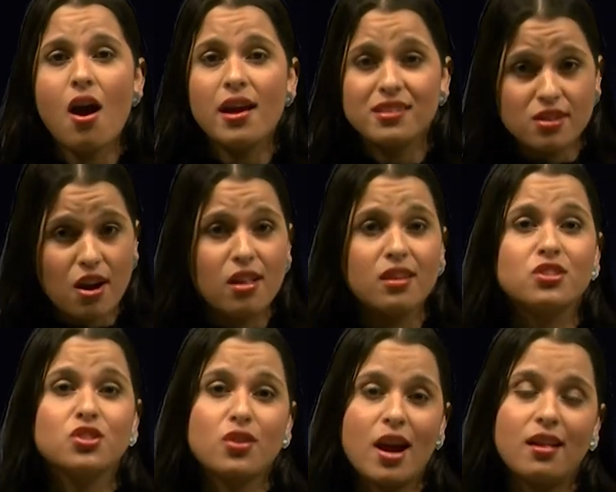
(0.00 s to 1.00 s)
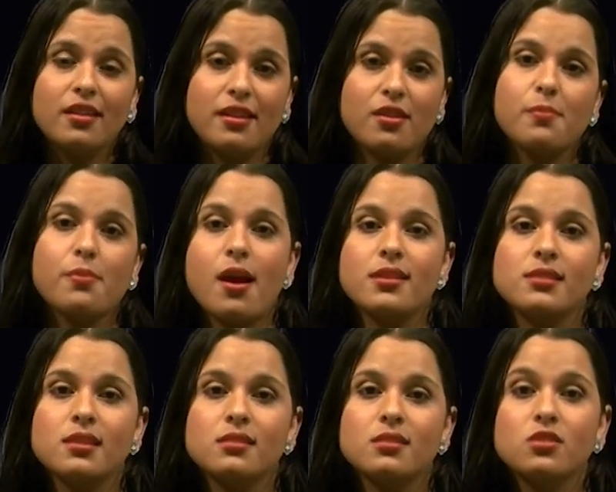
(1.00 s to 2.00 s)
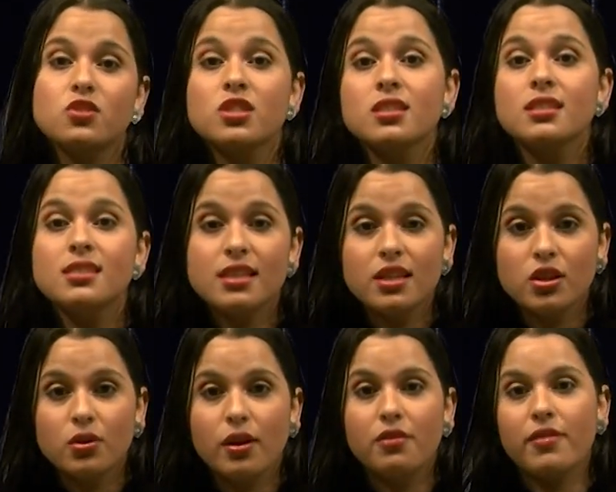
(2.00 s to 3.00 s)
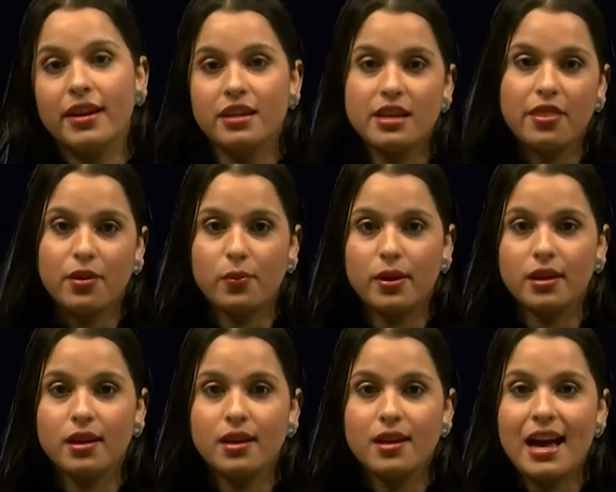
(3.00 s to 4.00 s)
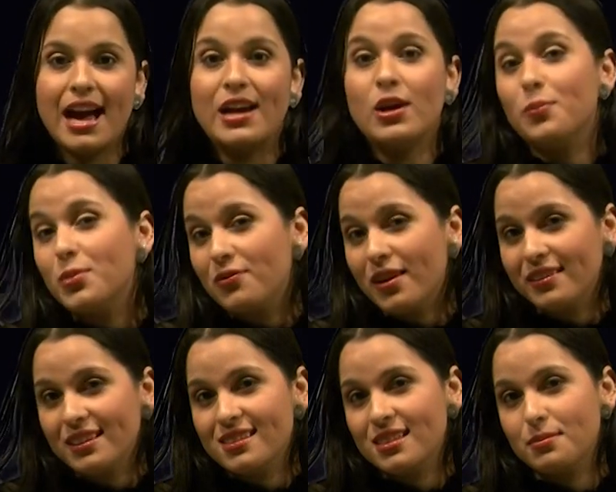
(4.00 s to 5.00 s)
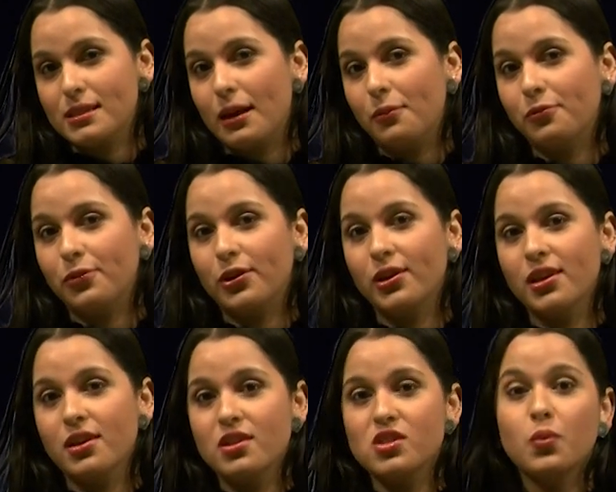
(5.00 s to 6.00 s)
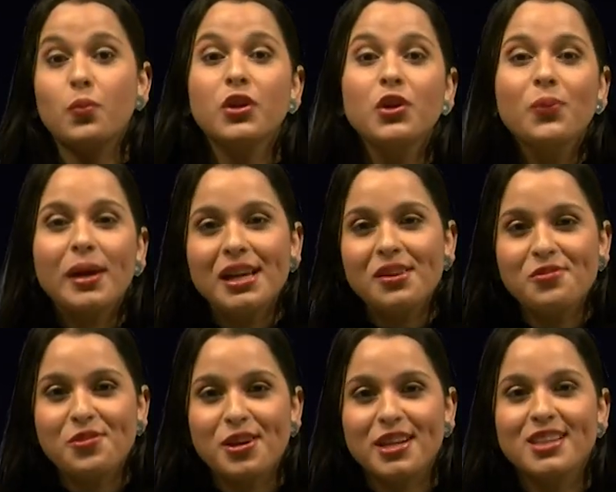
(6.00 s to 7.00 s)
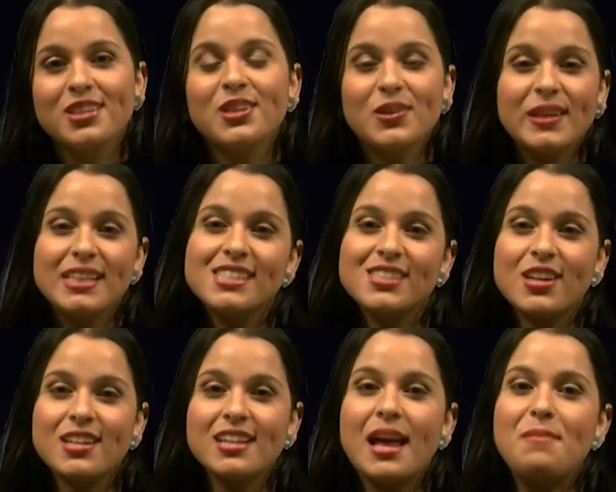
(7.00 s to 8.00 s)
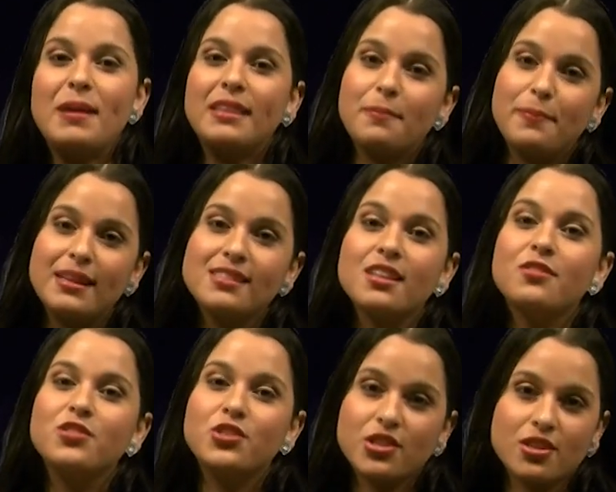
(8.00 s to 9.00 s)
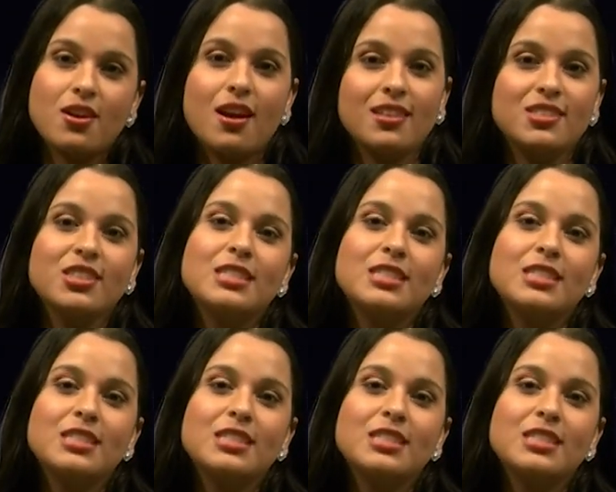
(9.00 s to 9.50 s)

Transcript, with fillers: It's all a trial and error process, so just continue and find another one. I hope you found these tips helpful. So what are you waiting for? Go get started and make the best of your college